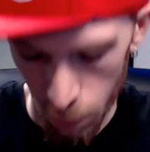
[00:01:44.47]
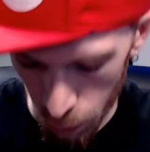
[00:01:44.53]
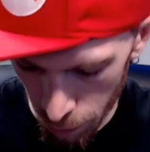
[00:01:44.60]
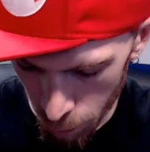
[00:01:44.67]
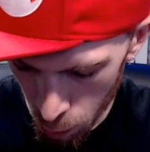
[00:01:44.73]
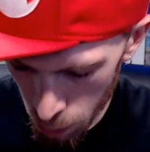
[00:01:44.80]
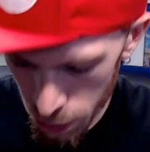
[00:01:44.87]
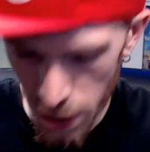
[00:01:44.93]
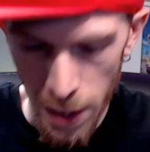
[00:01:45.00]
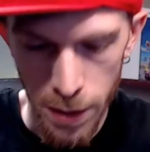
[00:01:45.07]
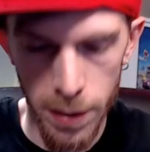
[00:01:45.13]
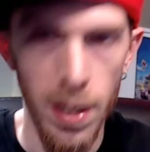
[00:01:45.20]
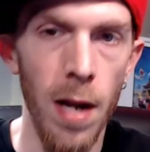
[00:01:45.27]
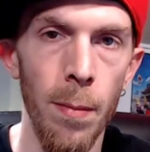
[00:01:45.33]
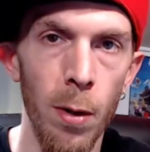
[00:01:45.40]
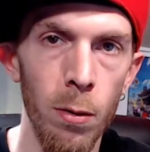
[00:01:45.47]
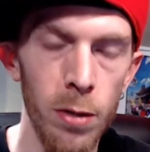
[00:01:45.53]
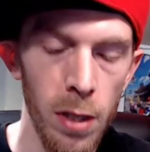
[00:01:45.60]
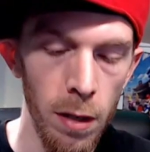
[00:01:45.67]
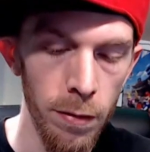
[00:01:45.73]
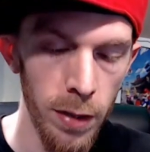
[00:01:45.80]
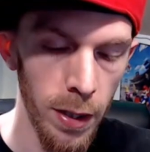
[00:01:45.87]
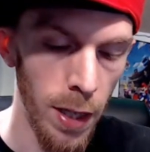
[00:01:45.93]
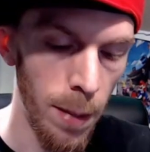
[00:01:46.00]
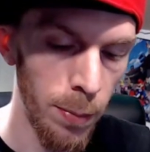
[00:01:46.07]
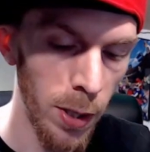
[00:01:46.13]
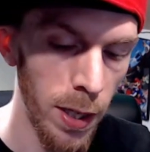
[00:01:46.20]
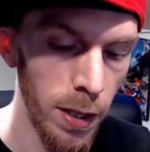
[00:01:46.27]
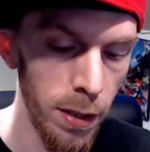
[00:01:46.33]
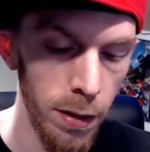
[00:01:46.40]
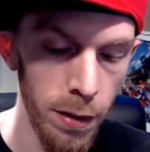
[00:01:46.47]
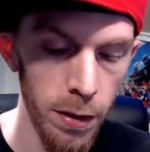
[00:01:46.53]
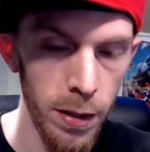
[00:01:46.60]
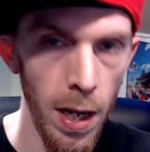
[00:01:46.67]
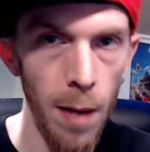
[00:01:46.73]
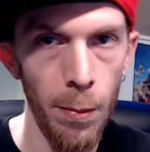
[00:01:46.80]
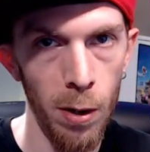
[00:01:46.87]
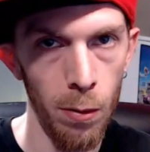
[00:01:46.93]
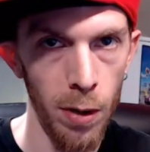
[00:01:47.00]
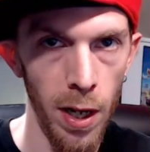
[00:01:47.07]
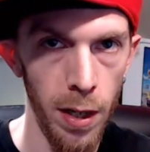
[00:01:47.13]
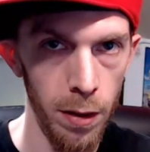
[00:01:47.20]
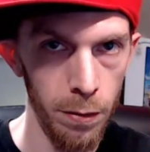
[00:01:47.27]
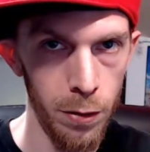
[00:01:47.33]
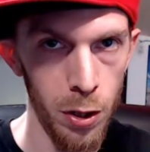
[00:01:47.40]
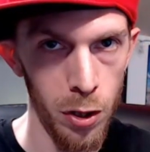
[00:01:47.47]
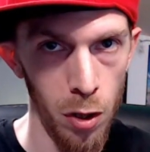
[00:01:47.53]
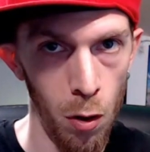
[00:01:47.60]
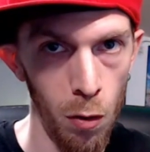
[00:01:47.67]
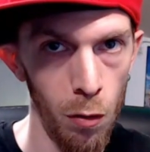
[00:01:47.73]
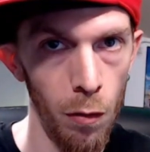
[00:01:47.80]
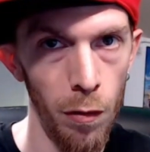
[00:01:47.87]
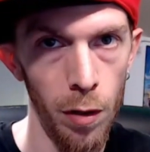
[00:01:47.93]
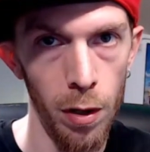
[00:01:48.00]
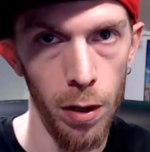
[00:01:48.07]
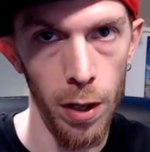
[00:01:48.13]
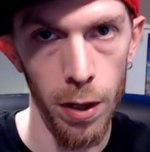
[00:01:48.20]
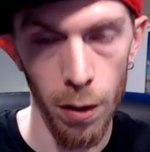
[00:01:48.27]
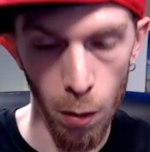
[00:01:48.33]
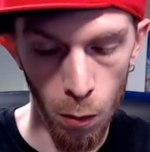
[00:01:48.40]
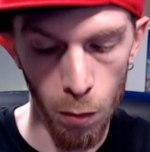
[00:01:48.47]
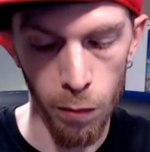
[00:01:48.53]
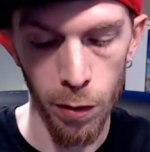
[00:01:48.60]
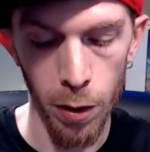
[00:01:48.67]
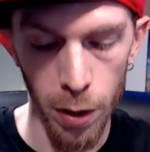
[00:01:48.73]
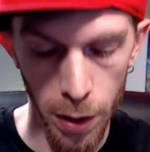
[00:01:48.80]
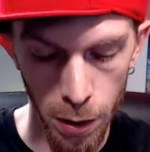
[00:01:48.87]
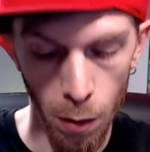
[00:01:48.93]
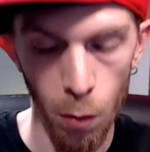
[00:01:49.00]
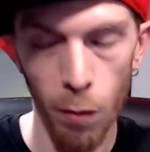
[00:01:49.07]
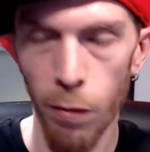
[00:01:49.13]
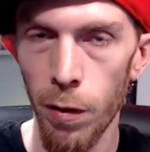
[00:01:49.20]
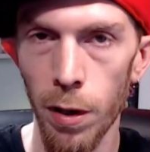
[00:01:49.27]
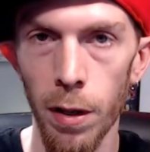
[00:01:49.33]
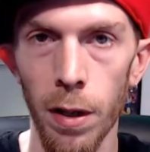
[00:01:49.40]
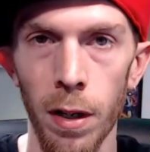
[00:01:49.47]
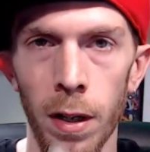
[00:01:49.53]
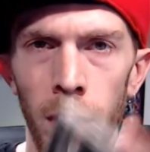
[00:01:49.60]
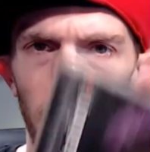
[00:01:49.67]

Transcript: We of course had demos of it. I played the demo kind of just over and over and over